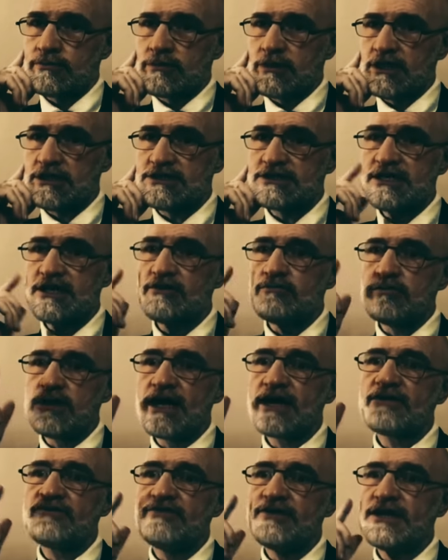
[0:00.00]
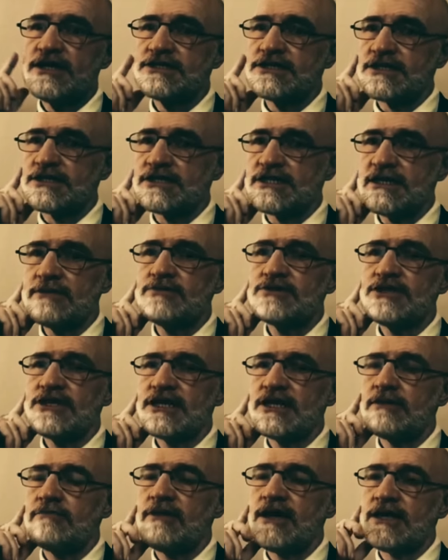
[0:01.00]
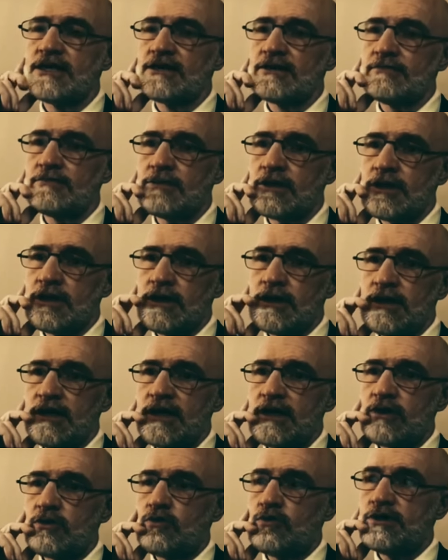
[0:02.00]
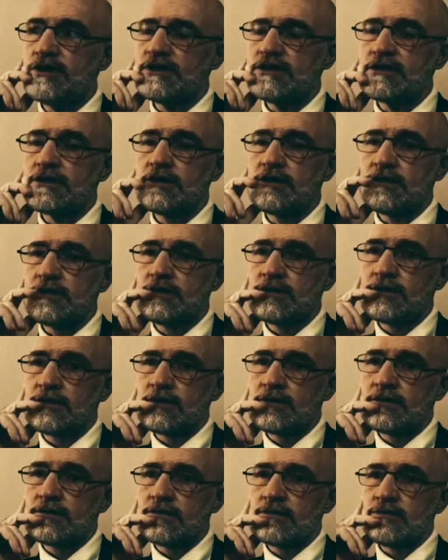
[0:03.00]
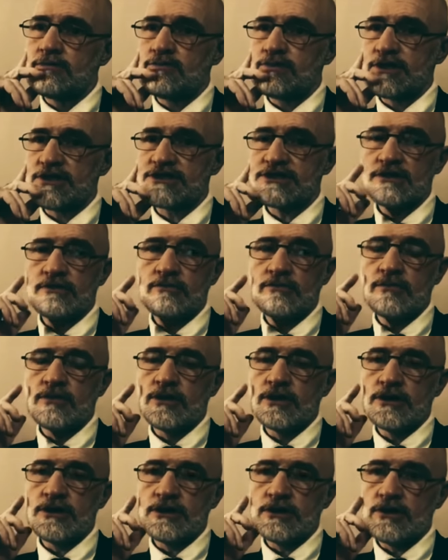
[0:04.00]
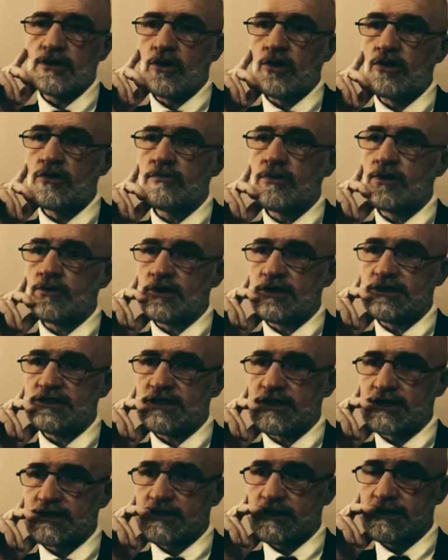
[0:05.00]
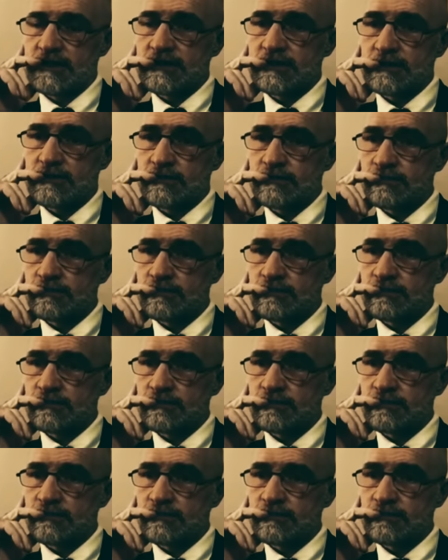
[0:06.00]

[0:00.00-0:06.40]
Instead of blackface, it's lipstick and makeup and a wig, plus some hormone injections.